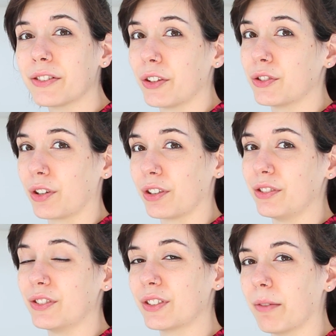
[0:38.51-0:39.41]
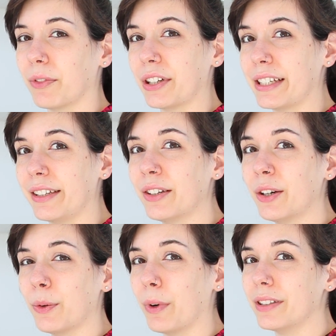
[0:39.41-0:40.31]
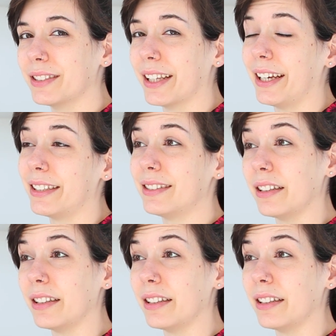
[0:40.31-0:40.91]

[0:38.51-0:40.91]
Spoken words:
I started discovering ones like